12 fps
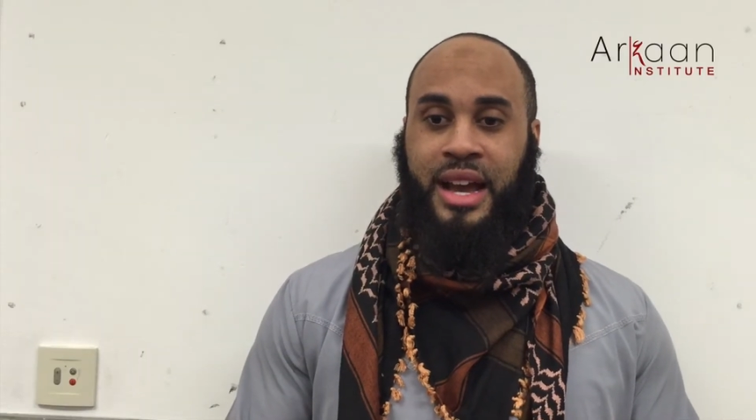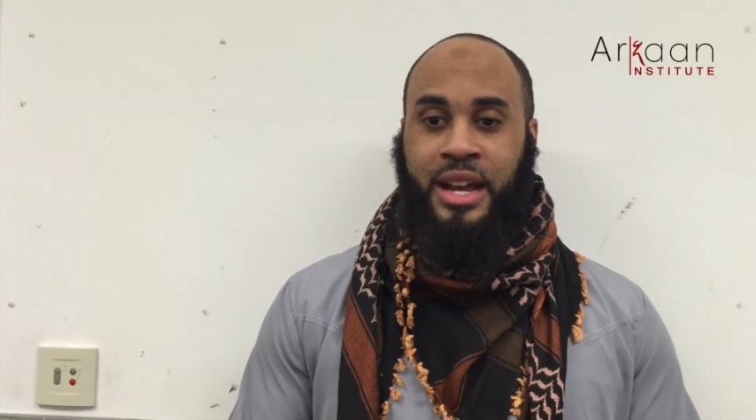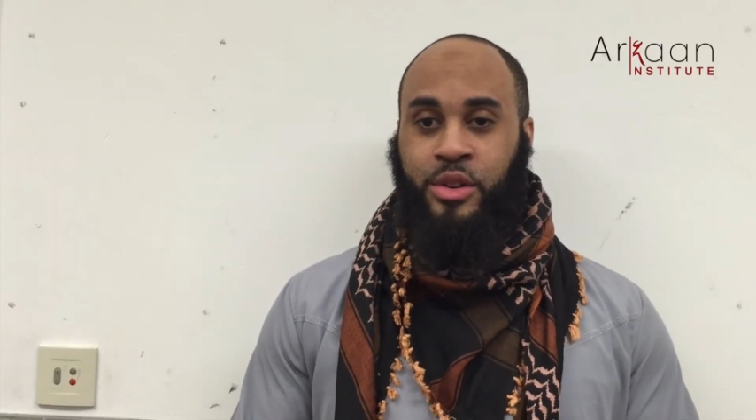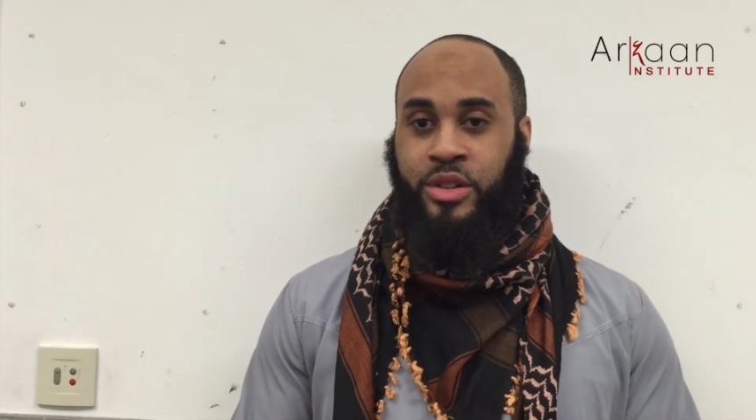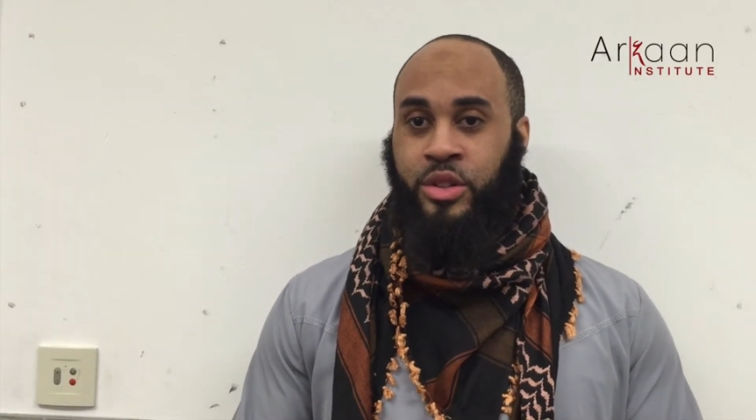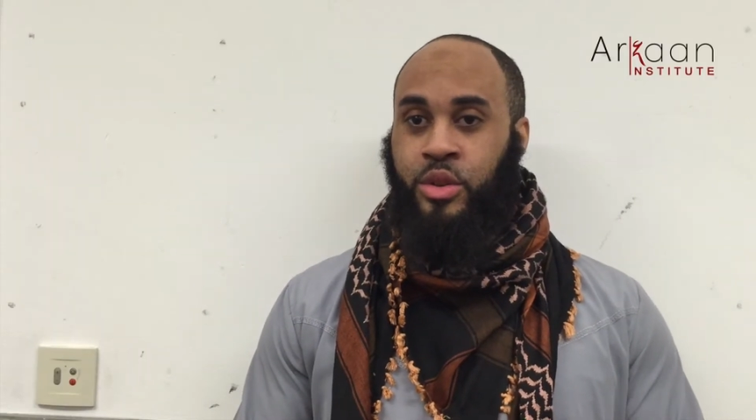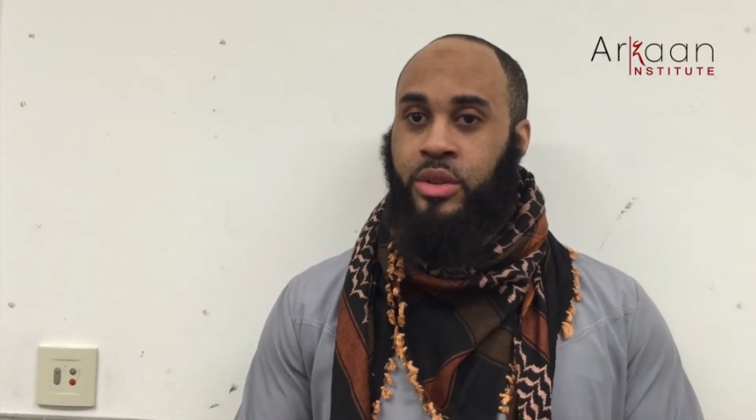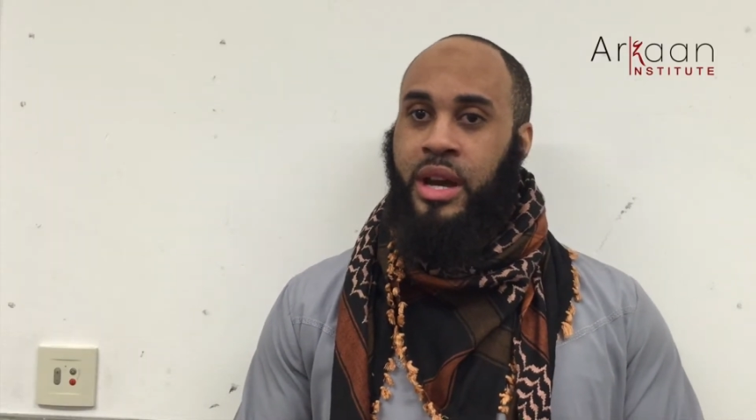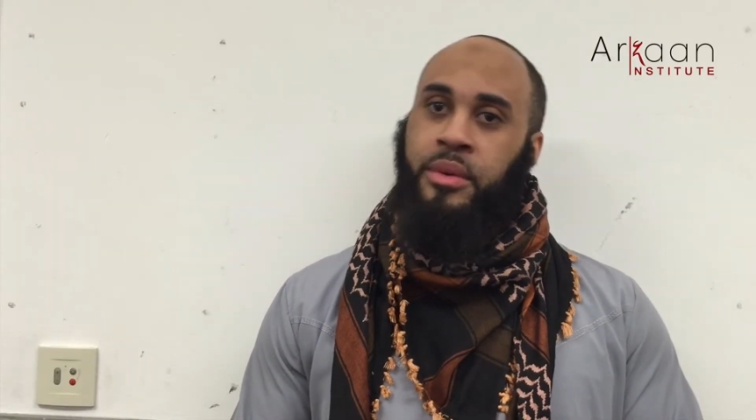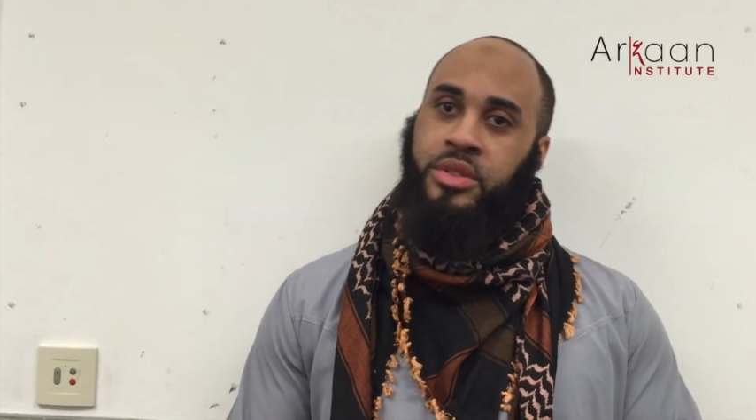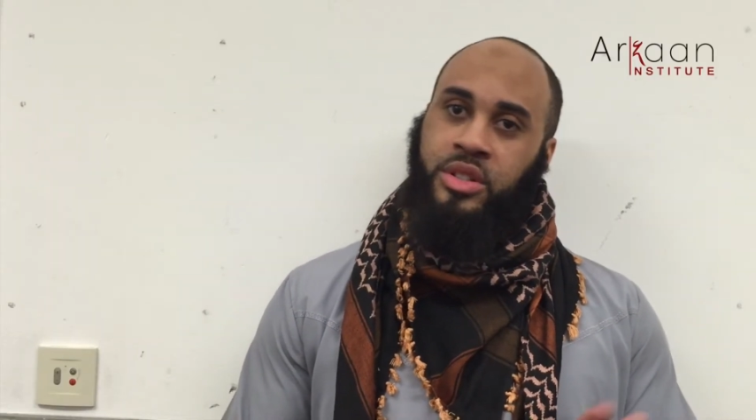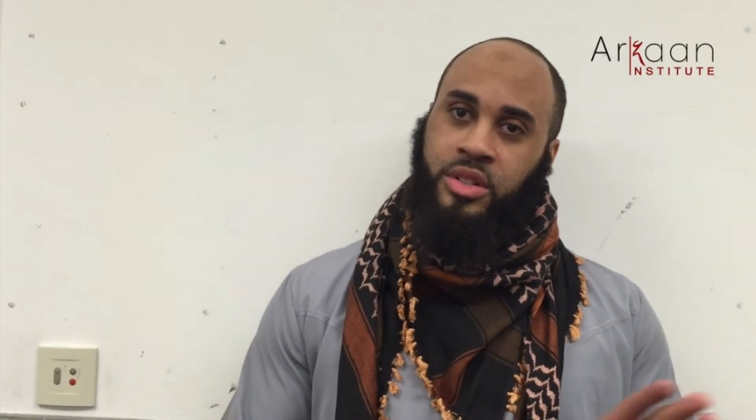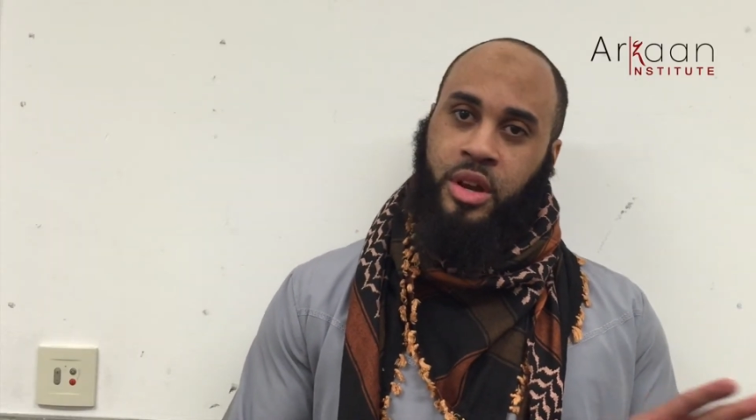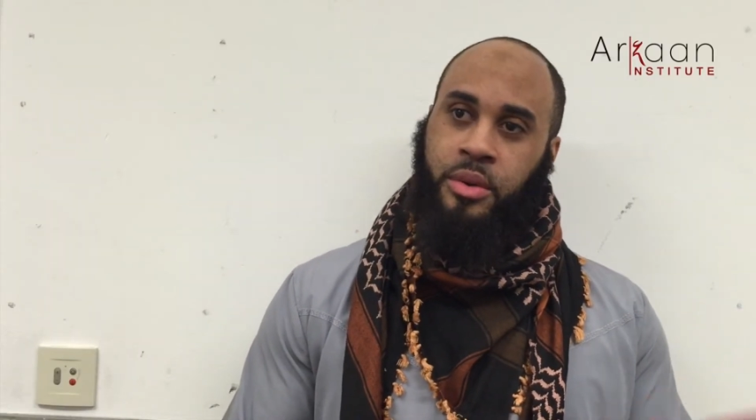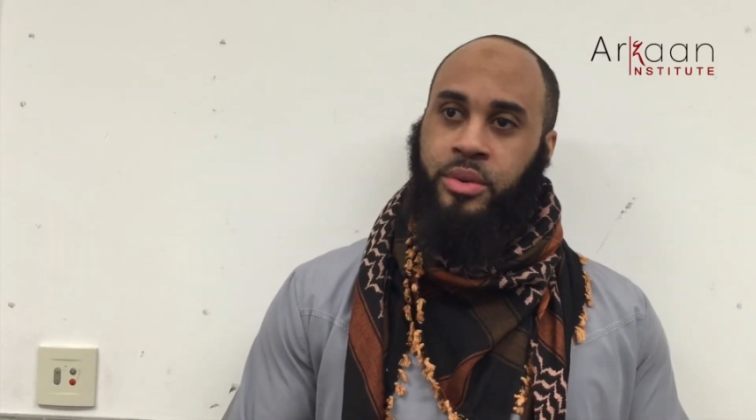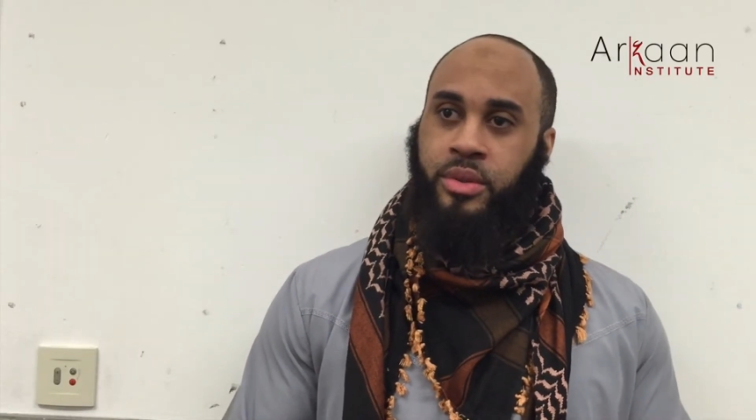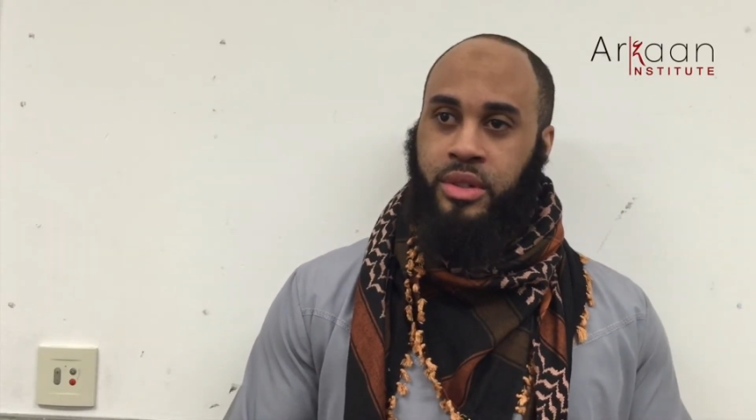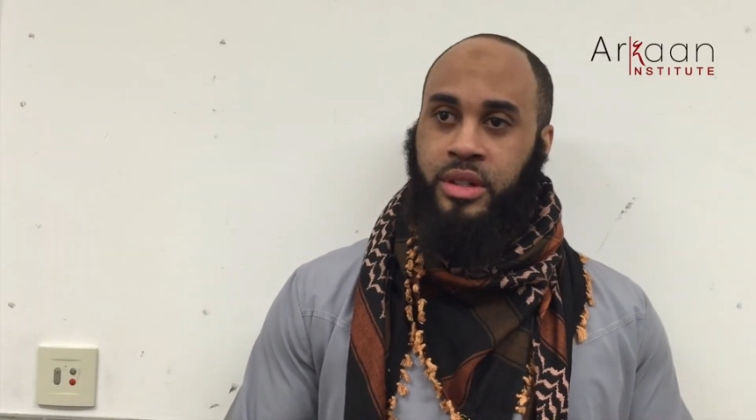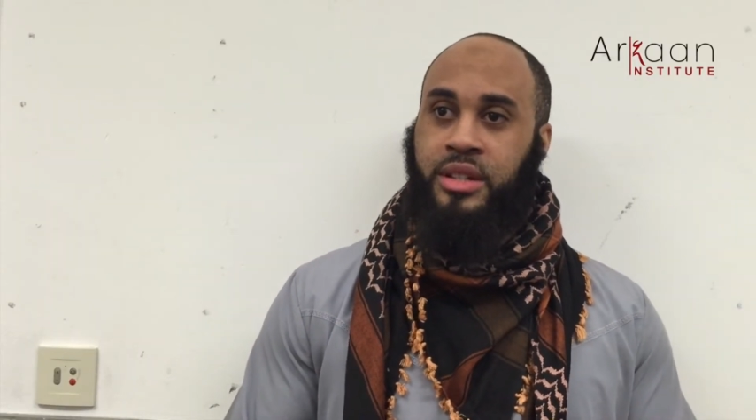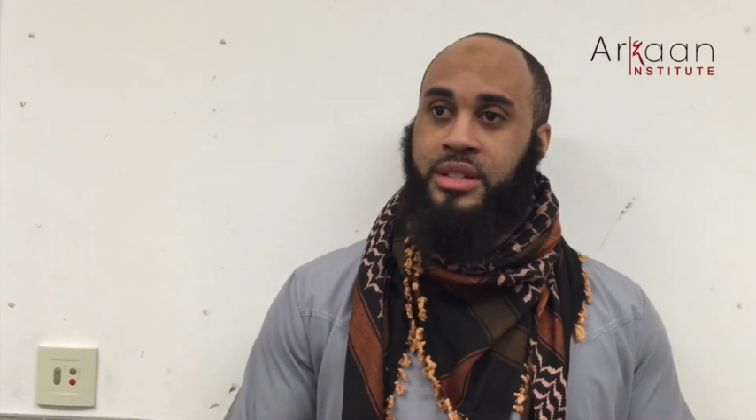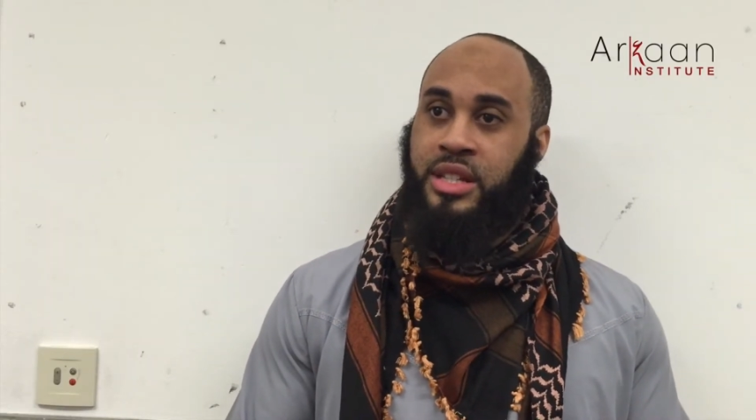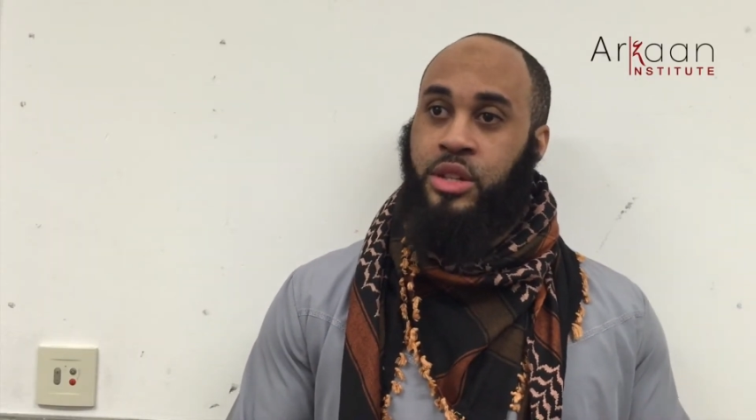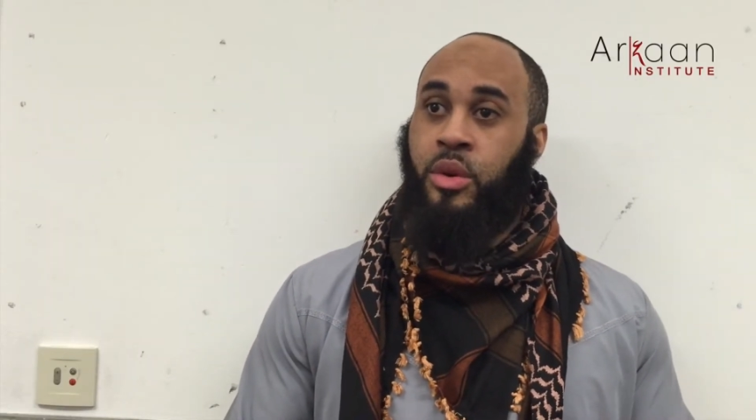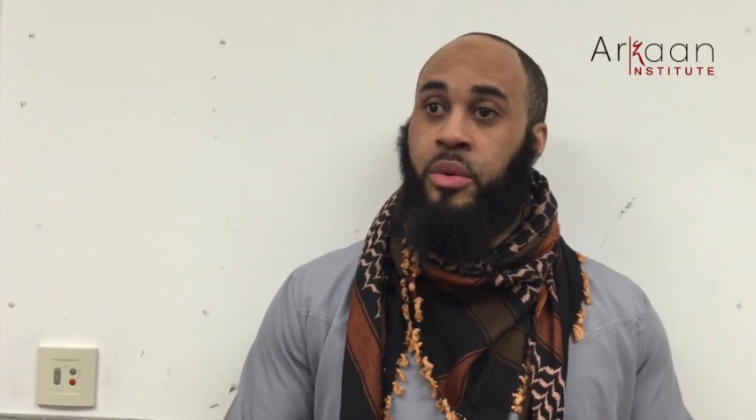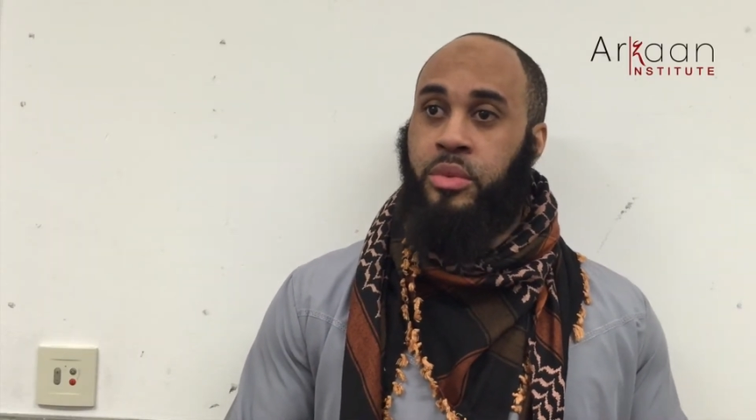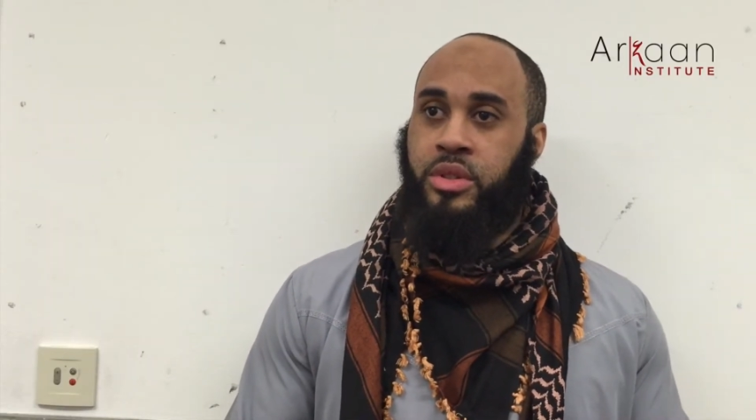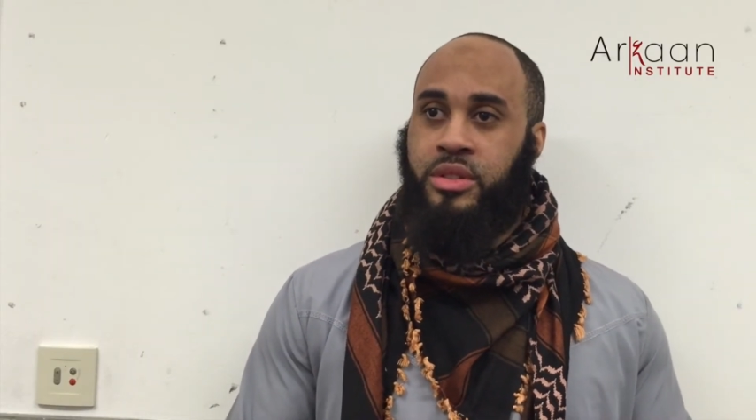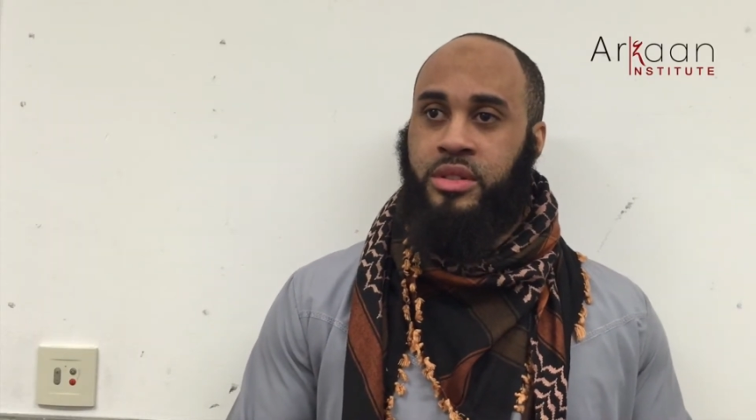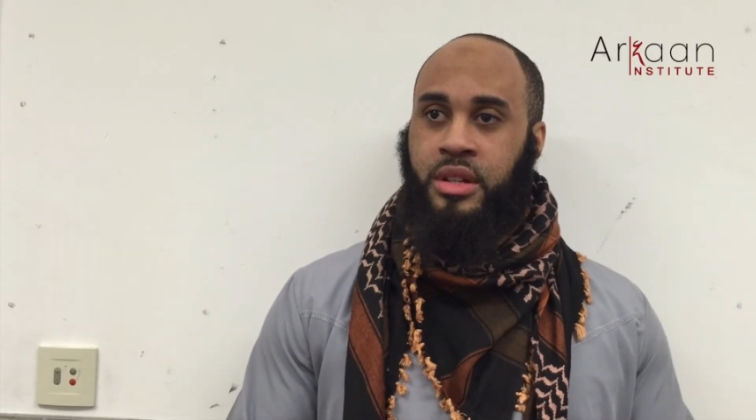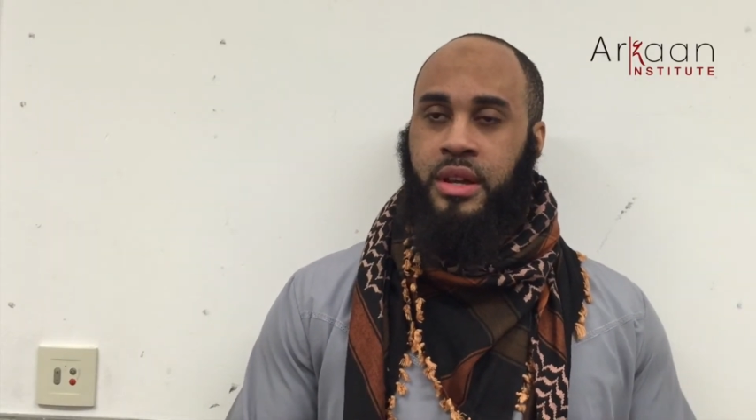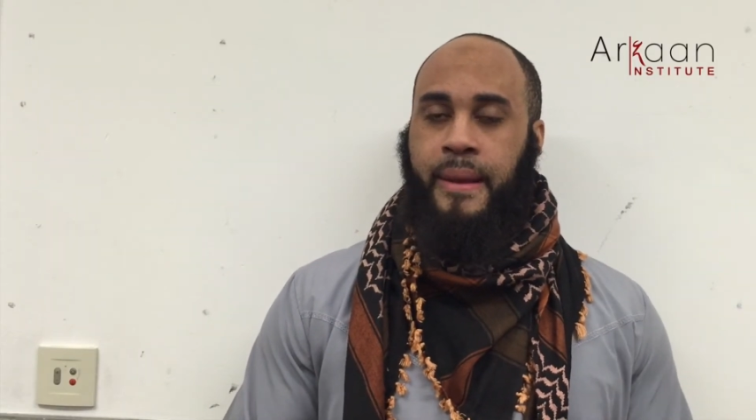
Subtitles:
I already knew that I wanted to go and continue onwards,